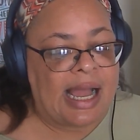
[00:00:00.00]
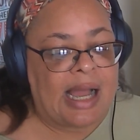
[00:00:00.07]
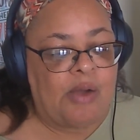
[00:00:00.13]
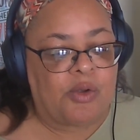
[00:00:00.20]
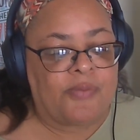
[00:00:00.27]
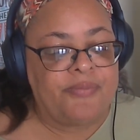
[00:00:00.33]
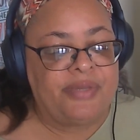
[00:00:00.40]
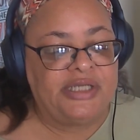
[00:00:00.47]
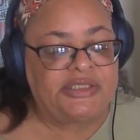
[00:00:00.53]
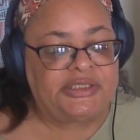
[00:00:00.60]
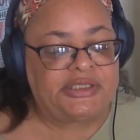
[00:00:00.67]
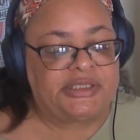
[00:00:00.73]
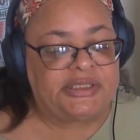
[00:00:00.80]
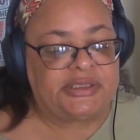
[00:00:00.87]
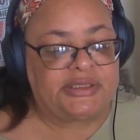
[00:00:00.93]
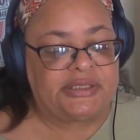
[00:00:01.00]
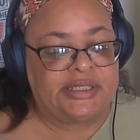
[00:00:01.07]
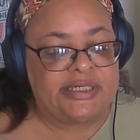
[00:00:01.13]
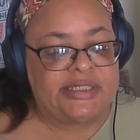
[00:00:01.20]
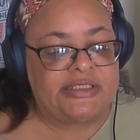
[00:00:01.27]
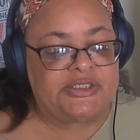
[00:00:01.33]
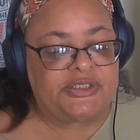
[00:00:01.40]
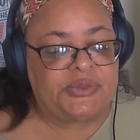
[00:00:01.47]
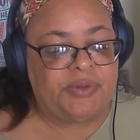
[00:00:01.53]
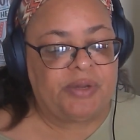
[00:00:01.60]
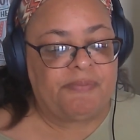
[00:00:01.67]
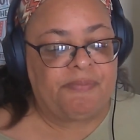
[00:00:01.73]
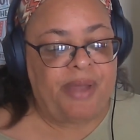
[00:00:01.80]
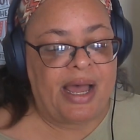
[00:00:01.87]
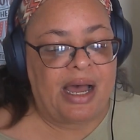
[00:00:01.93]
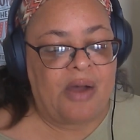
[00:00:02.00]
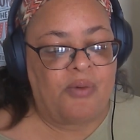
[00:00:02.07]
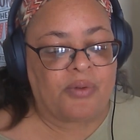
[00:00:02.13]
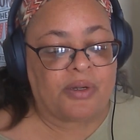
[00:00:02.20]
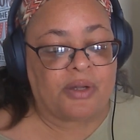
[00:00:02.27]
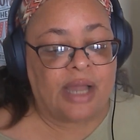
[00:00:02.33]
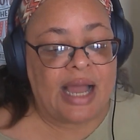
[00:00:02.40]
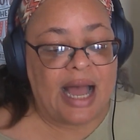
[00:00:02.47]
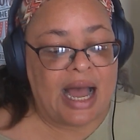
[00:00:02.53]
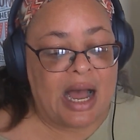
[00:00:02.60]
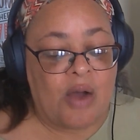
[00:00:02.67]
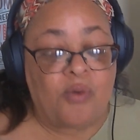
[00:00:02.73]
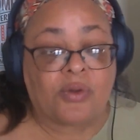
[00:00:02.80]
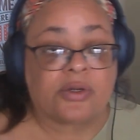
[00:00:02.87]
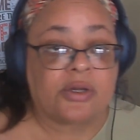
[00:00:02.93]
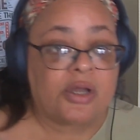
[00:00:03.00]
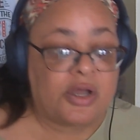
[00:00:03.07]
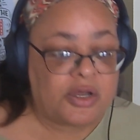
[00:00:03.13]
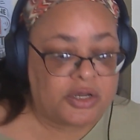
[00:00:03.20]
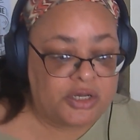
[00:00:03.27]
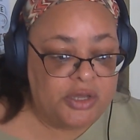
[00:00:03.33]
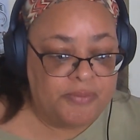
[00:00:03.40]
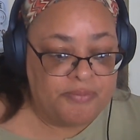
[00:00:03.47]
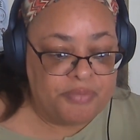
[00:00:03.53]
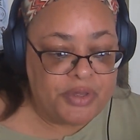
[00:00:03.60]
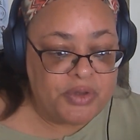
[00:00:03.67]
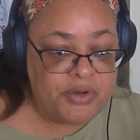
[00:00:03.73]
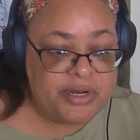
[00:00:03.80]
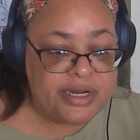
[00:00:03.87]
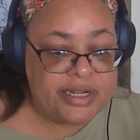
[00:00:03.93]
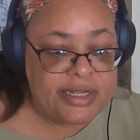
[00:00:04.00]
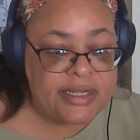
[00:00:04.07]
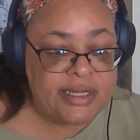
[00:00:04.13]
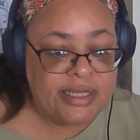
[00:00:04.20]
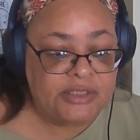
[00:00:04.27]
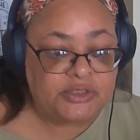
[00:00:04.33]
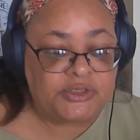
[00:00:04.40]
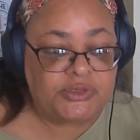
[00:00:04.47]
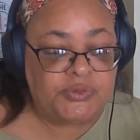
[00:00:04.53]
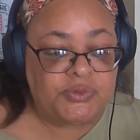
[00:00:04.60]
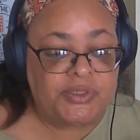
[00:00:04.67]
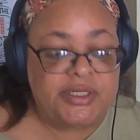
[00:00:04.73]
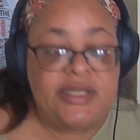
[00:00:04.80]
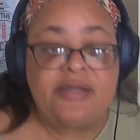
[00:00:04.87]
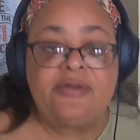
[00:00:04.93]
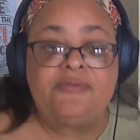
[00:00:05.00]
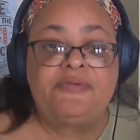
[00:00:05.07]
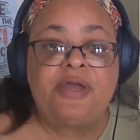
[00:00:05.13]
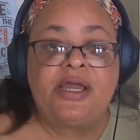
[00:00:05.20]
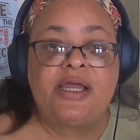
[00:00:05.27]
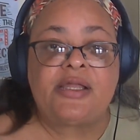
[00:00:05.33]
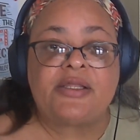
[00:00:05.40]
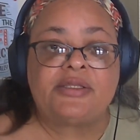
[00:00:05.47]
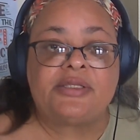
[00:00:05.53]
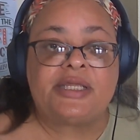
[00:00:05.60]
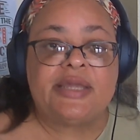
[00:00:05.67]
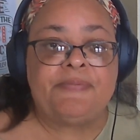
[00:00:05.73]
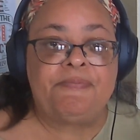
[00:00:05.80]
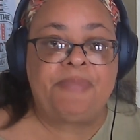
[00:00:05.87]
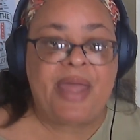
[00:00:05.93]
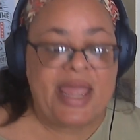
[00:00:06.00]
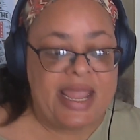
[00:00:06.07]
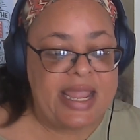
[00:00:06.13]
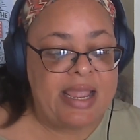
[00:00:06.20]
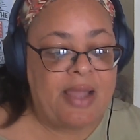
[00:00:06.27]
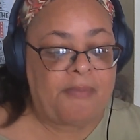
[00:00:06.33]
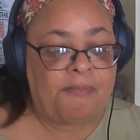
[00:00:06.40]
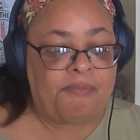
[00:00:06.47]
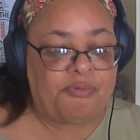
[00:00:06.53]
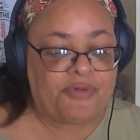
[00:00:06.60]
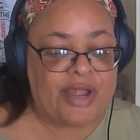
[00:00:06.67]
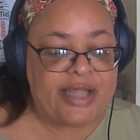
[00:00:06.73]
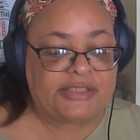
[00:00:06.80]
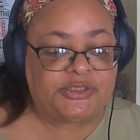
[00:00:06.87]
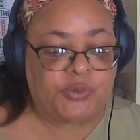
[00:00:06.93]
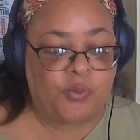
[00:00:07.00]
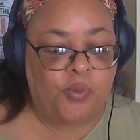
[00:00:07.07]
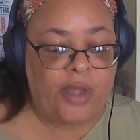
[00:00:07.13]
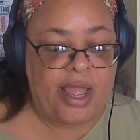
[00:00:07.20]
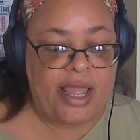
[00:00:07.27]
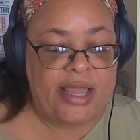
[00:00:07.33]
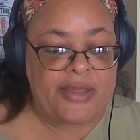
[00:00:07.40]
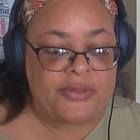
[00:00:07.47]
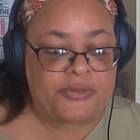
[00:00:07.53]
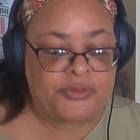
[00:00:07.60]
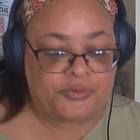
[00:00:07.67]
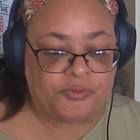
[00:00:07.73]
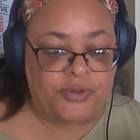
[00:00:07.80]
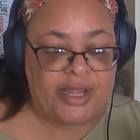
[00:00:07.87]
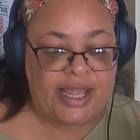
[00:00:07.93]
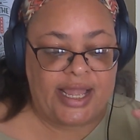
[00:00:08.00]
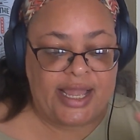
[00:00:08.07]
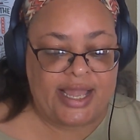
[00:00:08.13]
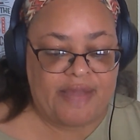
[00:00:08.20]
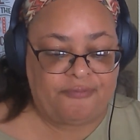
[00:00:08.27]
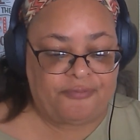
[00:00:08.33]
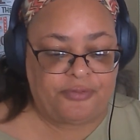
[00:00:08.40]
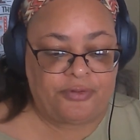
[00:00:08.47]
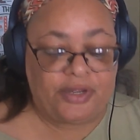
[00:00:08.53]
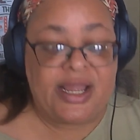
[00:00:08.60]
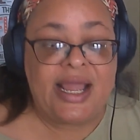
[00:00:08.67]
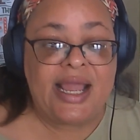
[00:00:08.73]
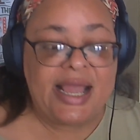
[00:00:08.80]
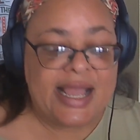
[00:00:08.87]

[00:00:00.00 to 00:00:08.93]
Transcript: Our mission is to empower our community to live the paint branch way through effort,